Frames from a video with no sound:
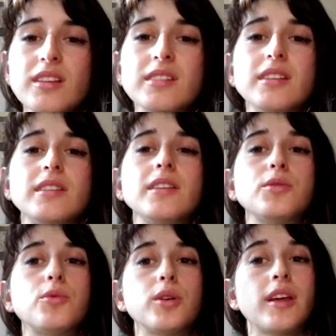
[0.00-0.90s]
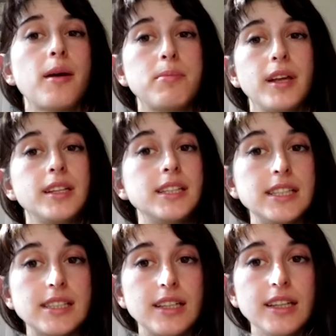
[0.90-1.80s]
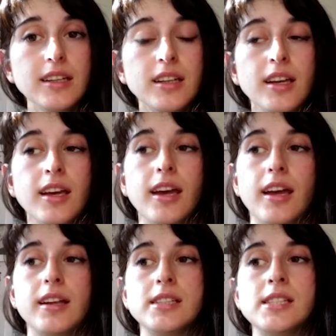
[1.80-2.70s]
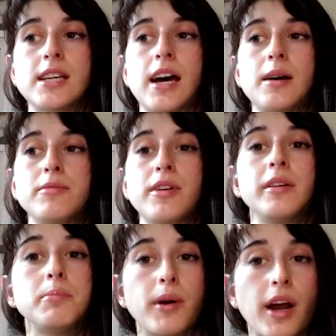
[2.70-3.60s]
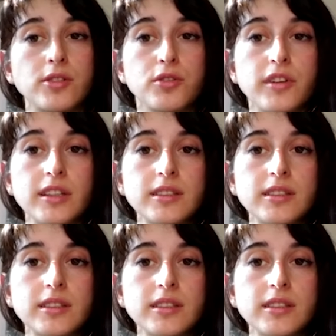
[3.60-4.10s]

This is what happened in Italy, and I'm very proud of it,